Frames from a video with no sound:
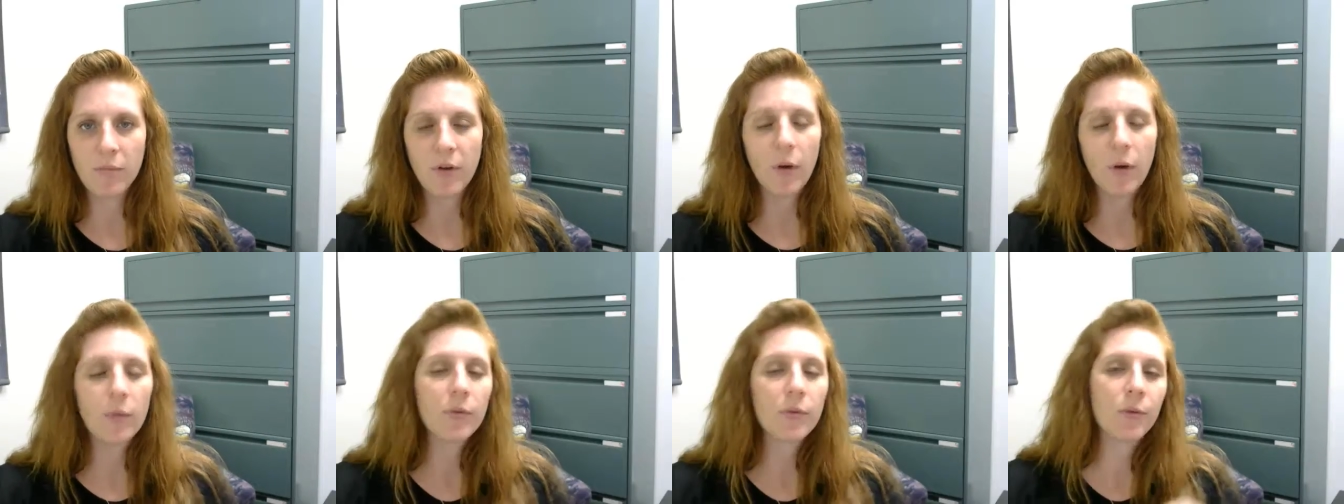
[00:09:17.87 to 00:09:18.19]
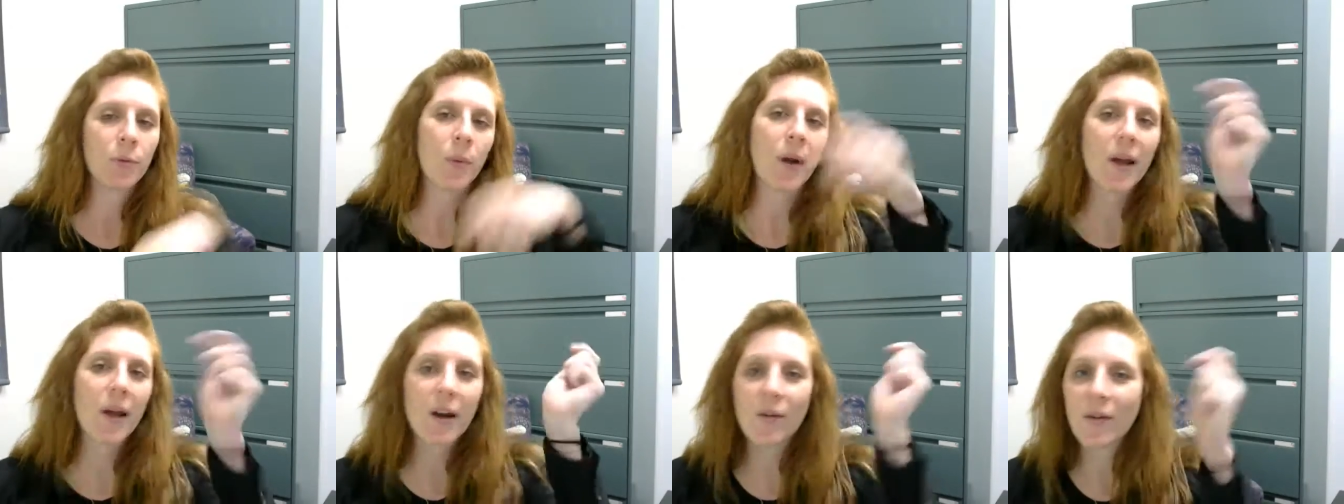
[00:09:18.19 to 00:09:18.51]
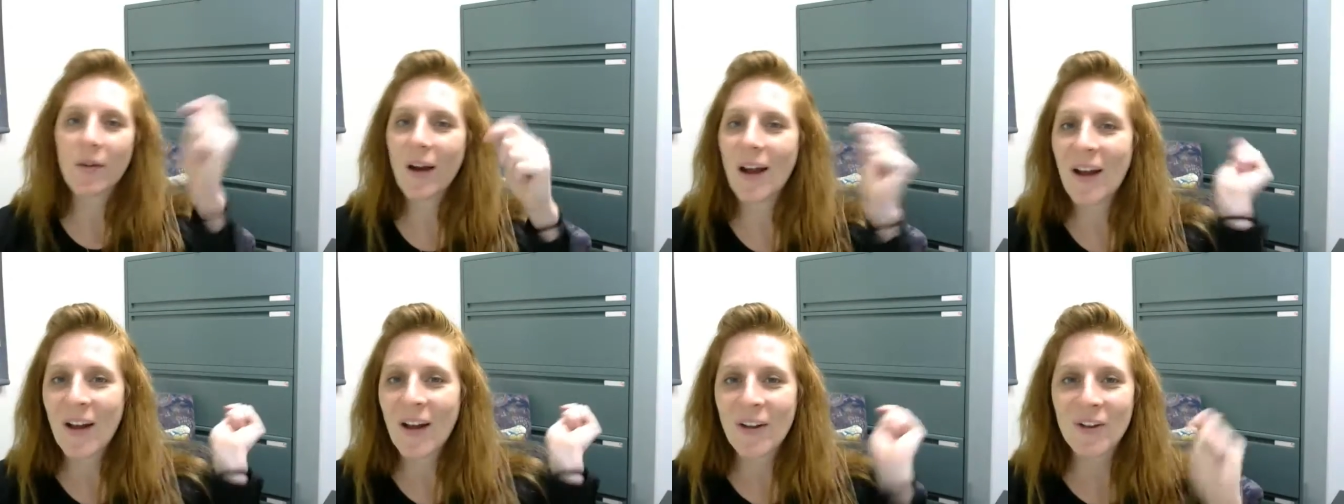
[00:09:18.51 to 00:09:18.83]
Don't swing it
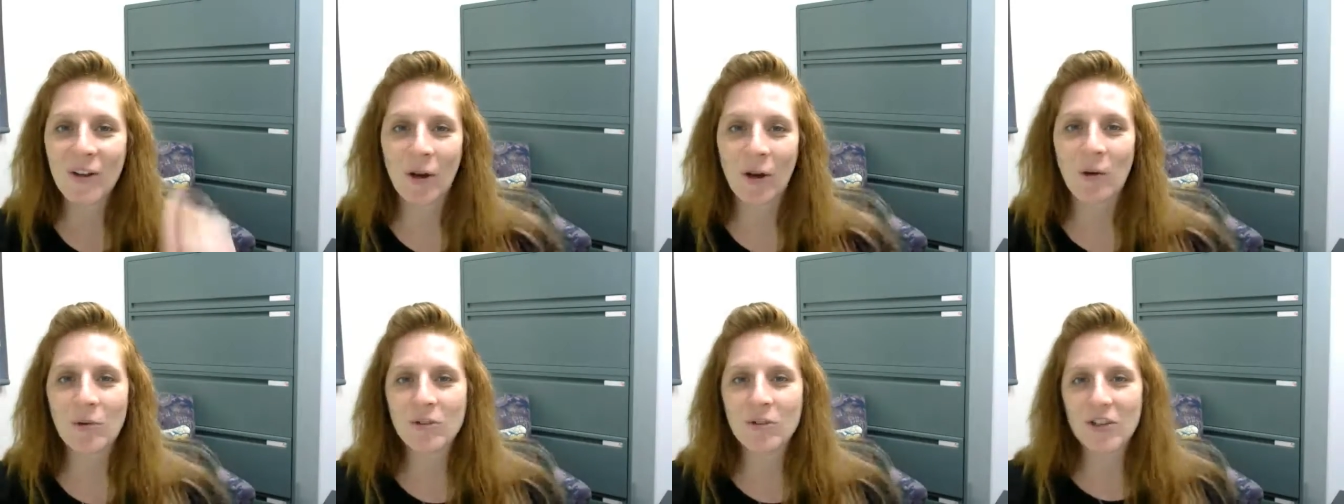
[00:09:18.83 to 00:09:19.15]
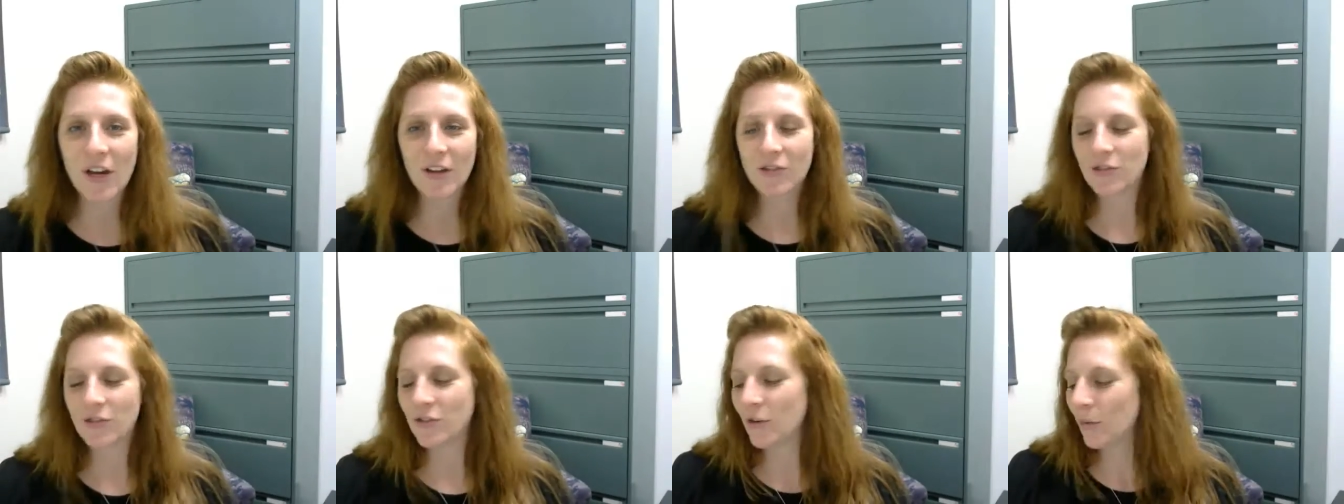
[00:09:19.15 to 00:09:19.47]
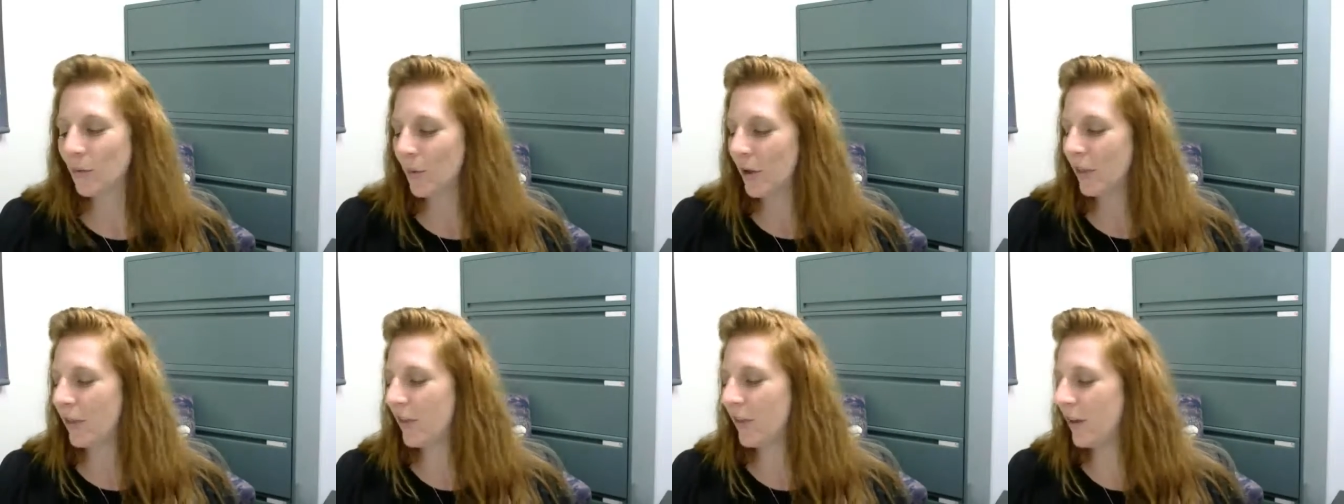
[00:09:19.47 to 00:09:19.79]
around. Don't gesture
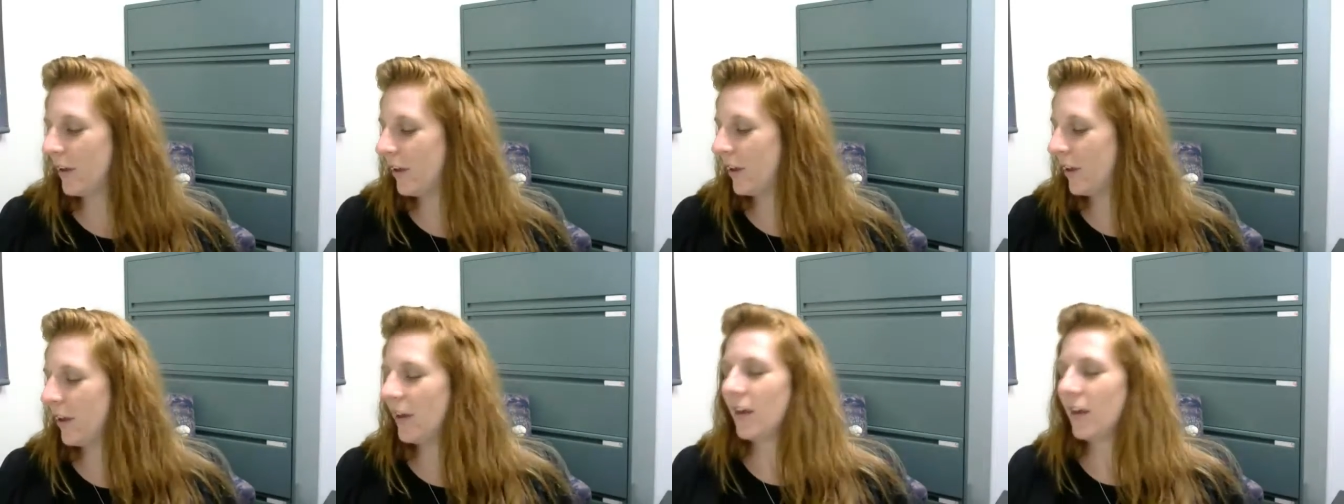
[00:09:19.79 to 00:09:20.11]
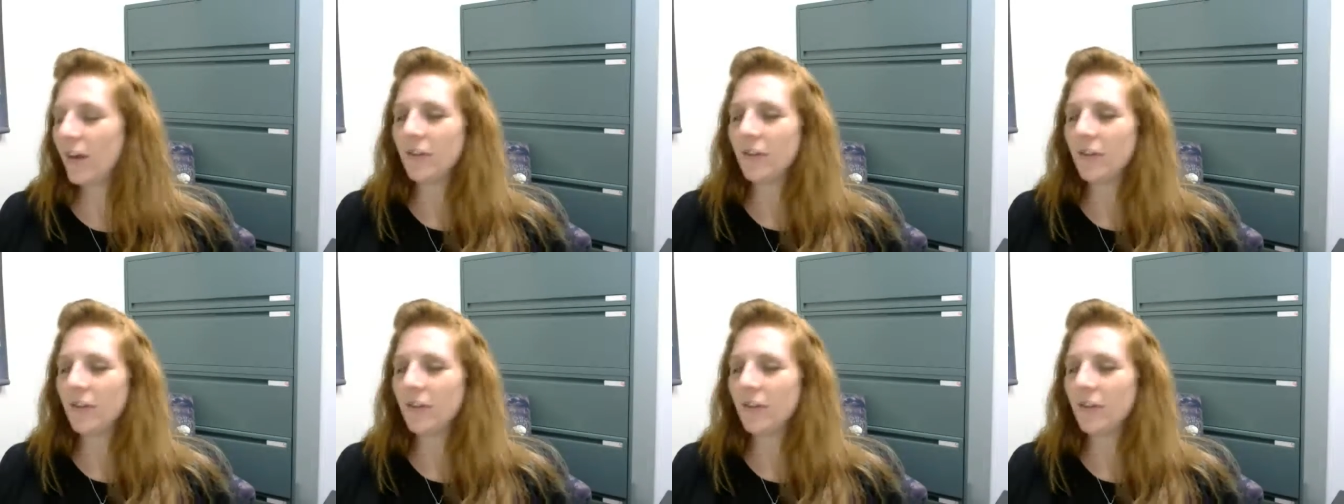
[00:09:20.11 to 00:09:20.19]
with it.